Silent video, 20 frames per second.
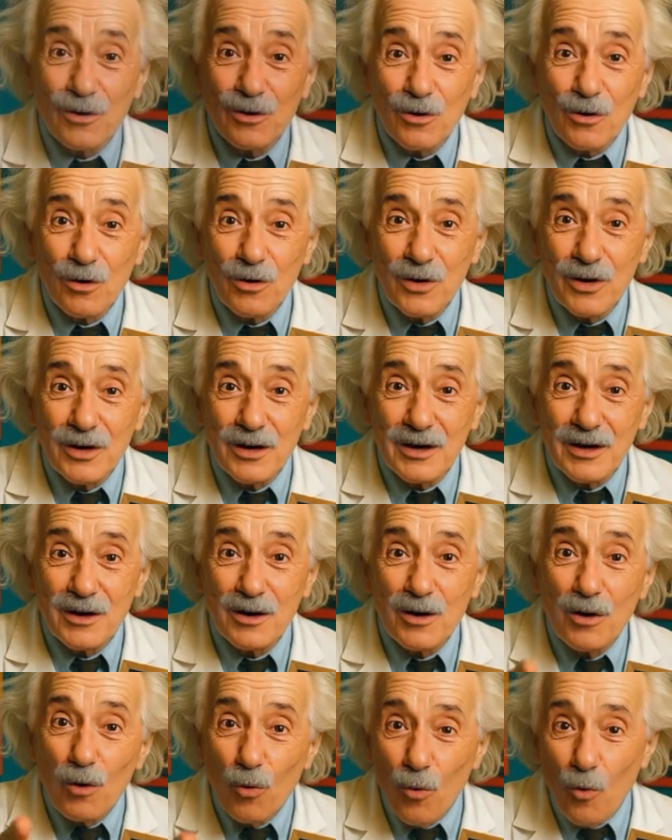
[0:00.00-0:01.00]
Or,
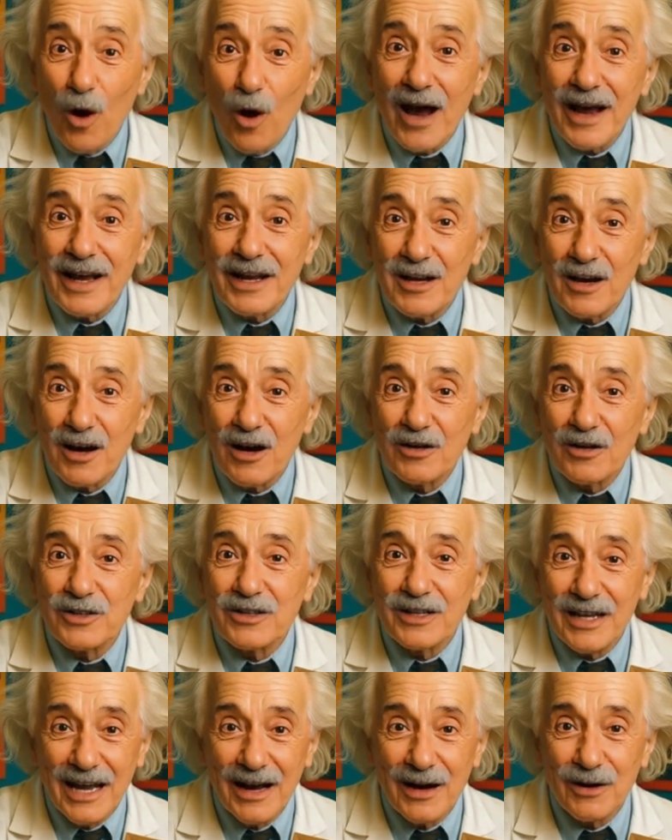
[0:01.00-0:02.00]
why
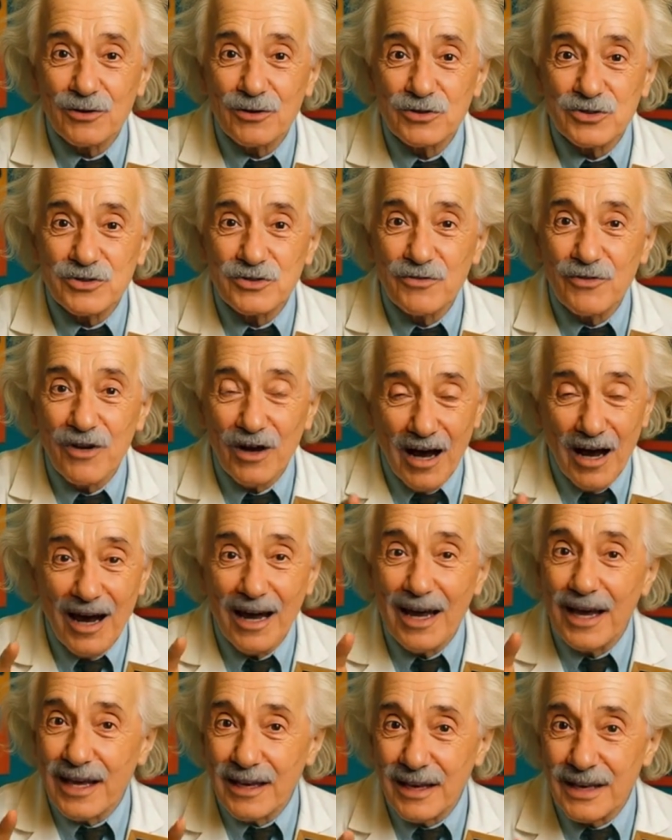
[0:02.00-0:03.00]
can't cows
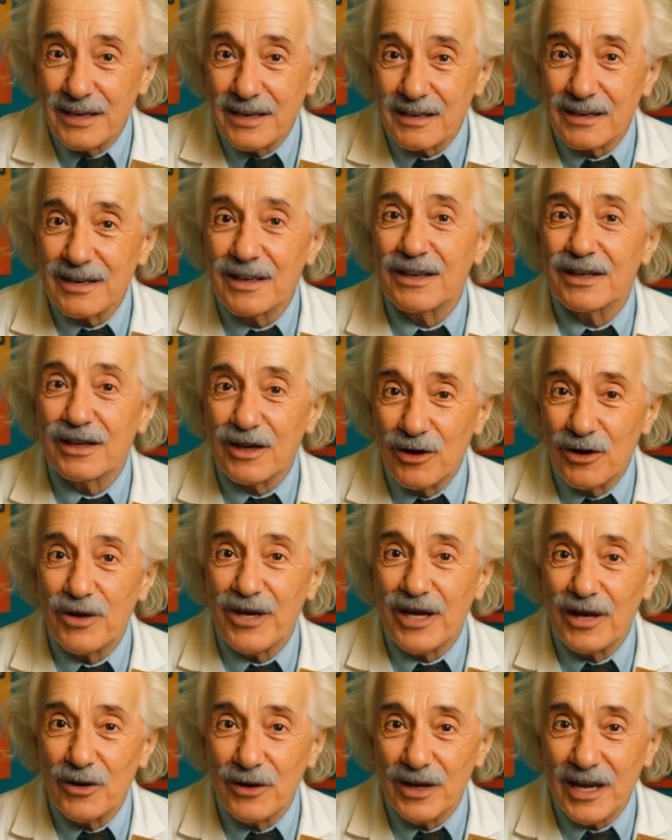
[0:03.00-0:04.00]
fly?
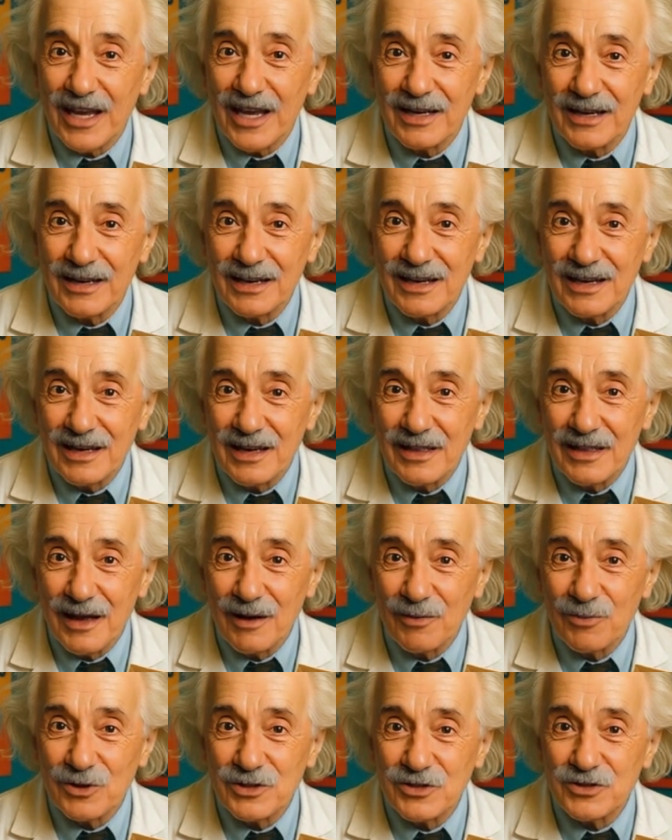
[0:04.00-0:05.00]
Okay, okay,
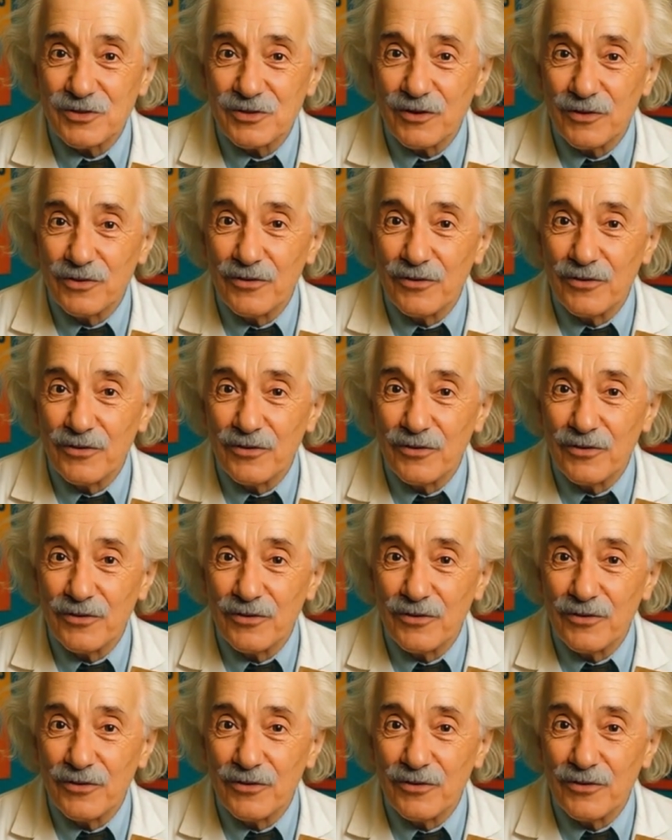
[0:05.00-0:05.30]
that one's for